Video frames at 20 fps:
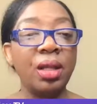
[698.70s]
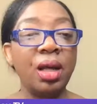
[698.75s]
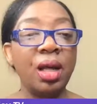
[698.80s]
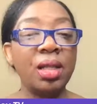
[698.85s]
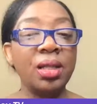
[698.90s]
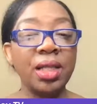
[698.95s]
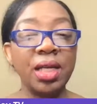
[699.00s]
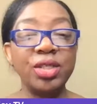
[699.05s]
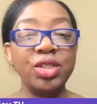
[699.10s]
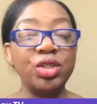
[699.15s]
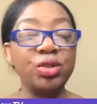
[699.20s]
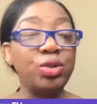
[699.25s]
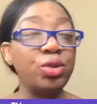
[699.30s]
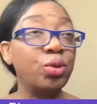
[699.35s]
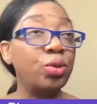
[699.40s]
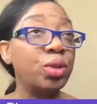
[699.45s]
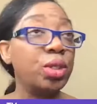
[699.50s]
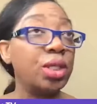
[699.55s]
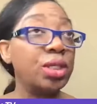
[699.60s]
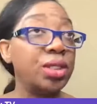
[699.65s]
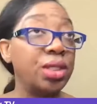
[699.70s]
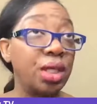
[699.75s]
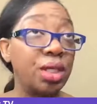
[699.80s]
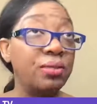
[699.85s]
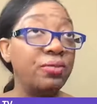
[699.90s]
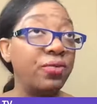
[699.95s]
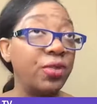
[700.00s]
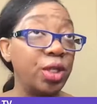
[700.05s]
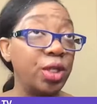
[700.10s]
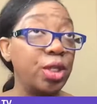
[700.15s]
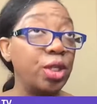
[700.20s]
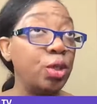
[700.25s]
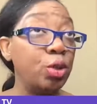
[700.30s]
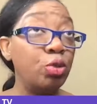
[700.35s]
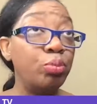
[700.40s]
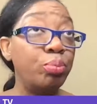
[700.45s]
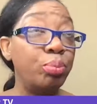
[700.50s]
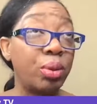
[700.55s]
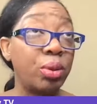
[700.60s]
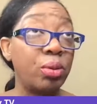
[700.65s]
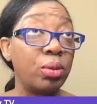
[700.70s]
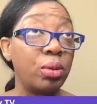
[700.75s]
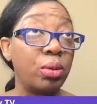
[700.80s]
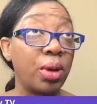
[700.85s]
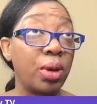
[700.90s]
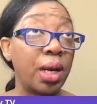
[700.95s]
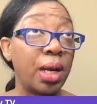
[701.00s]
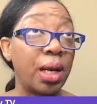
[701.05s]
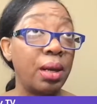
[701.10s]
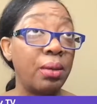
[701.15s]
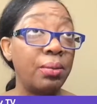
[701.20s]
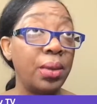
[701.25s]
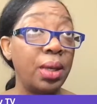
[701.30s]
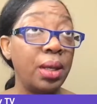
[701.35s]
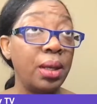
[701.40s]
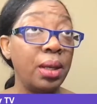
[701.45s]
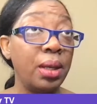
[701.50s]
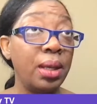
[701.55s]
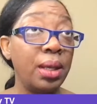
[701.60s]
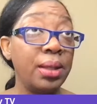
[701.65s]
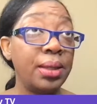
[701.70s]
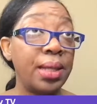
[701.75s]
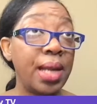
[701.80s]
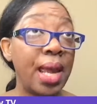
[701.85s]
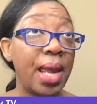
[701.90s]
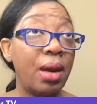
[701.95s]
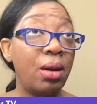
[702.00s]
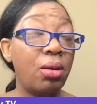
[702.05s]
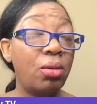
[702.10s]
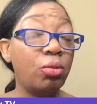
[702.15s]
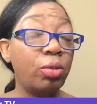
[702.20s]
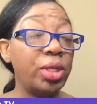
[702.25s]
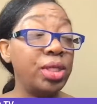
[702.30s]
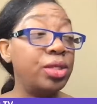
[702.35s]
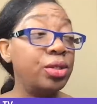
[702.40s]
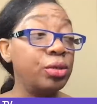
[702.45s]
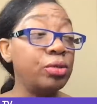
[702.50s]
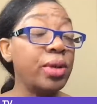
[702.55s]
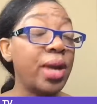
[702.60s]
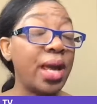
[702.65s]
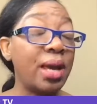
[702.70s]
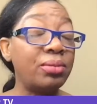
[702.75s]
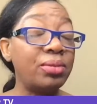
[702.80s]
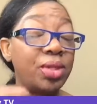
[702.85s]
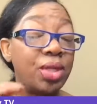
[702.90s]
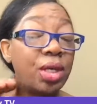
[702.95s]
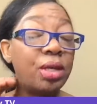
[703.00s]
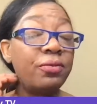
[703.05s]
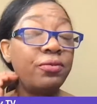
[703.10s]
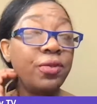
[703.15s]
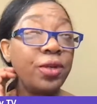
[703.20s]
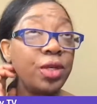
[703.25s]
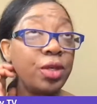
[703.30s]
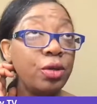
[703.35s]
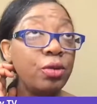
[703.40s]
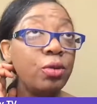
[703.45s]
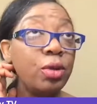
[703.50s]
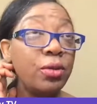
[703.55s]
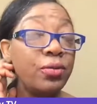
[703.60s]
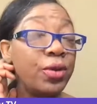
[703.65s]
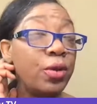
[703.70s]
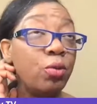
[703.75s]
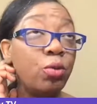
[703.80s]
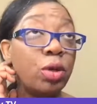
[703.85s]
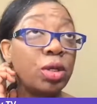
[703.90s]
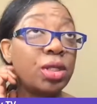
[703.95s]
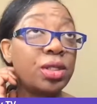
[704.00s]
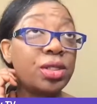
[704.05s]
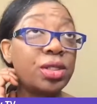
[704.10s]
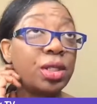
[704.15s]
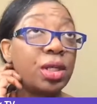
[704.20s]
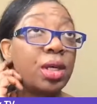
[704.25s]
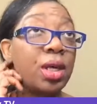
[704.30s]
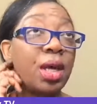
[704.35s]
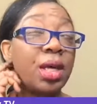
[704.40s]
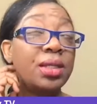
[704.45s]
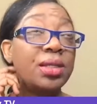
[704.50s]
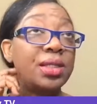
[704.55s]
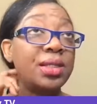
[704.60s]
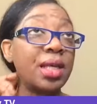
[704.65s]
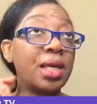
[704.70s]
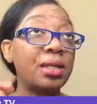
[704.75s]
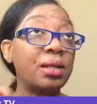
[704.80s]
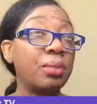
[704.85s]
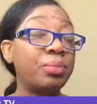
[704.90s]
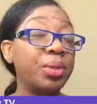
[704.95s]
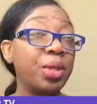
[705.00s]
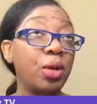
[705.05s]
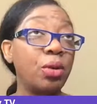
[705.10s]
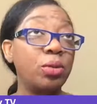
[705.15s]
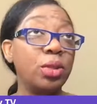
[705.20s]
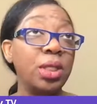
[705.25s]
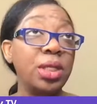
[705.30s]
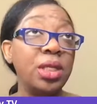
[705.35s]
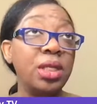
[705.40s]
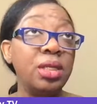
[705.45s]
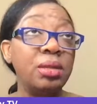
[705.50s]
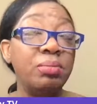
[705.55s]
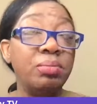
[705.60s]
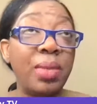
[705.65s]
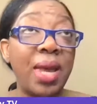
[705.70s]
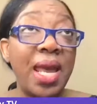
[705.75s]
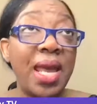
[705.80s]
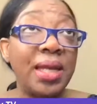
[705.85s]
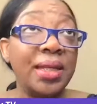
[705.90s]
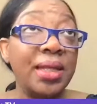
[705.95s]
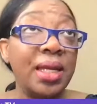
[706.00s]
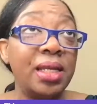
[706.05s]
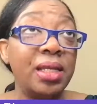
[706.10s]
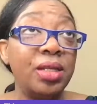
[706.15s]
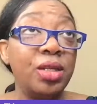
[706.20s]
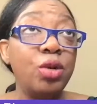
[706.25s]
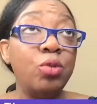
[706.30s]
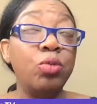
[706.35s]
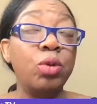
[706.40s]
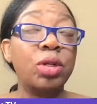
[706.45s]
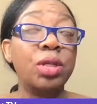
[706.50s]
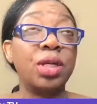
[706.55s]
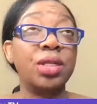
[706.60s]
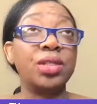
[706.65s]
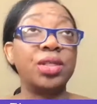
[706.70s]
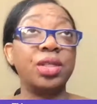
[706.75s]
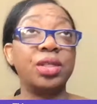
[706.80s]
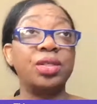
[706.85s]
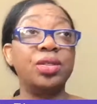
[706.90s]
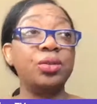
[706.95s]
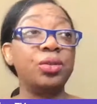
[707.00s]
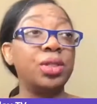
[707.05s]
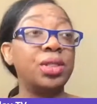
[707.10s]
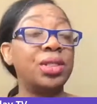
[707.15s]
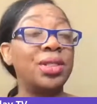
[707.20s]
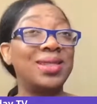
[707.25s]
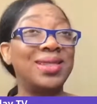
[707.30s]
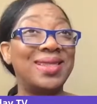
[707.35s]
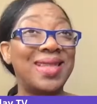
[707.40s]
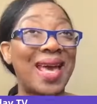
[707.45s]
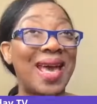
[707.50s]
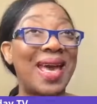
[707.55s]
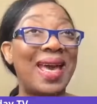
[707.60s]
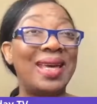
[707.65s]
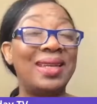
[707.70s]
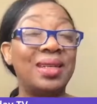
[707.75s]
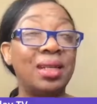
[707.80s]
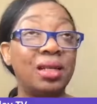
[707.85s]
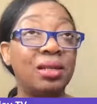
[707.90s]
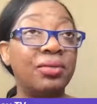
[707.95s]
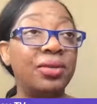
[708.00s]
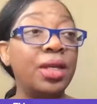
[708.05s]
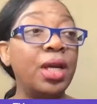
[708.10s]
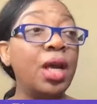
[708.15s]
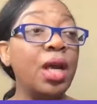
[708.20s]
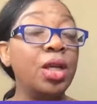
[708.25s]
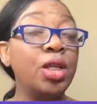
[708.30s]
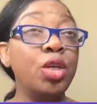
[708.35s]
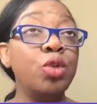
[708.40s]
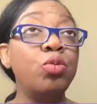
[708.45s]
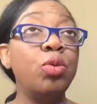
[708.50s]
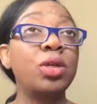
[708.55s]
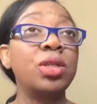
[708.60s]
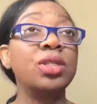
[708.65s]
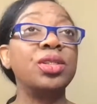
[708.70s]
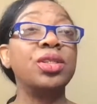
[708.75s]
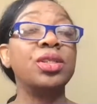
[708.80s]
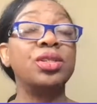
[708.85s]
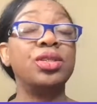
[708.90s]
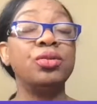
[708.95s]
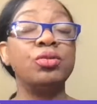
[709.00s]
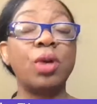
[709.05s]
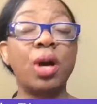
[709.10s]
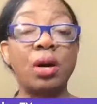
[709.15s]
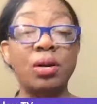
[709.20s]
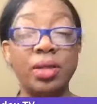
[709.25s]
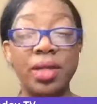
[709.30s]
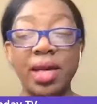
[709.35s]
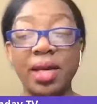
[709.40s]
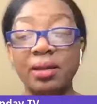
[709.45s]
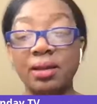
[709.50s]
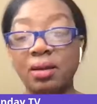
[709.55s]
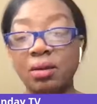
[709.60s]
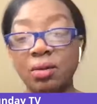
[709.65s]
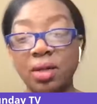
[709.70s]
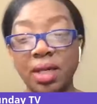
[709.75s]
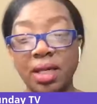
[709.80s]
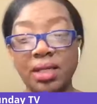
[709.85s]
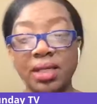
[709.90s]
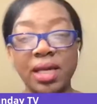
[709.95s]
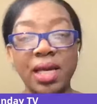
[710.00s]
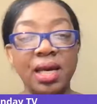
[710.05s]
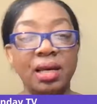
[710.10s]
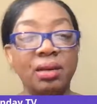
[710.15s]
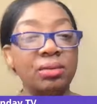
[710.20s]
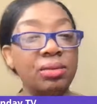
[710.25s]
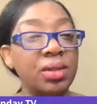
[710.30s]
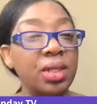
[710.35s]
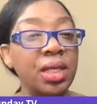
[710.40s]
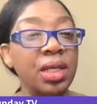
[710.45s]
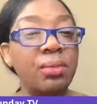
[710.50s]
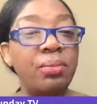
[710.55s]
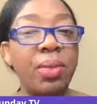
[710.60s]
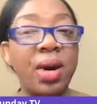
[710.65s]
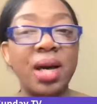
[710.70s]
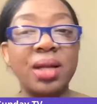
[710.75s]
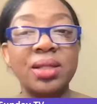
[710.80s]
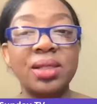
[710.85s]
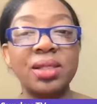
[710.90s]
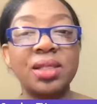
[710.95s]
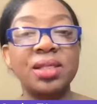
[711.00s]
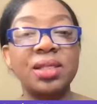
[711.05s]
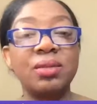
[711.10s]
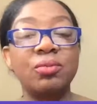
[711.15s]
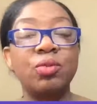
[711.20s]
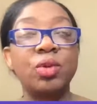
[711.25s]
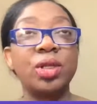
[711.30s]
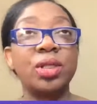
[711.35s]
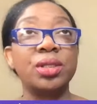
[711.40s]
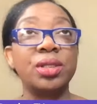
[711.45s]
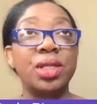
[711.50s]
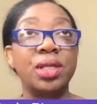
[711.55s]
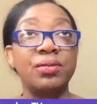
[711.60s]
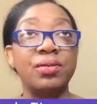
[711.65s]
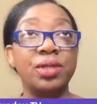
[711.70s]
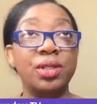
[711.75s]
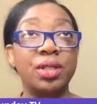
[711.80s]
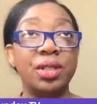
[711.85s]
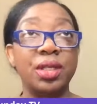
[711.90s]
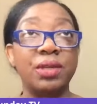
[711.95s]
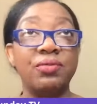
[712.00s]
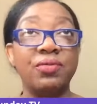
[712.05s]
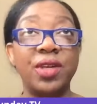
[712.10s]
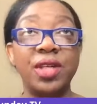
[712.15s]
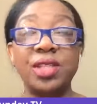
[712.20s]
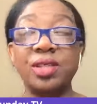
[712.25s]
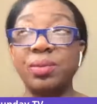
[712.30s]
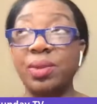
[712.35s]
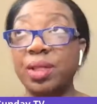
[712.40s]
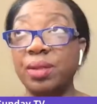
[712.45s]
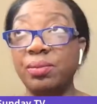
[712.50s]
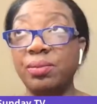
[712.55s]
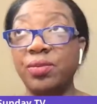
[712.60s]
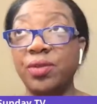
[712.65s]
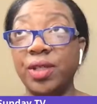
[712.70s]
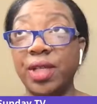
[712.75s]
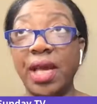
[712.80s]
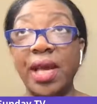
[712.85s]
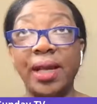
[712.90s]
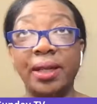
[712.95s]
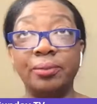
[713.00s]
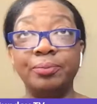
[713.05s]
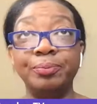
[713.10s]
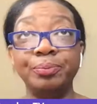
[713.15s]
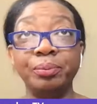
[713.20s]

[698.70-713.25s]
unless you're doing a done for you program. Now, we do have done for you. If you want us to set up your lead magnet and you want us to do the design of it, you want us to do all that, okay, yeah, inbox us and we'll give you the investment for that.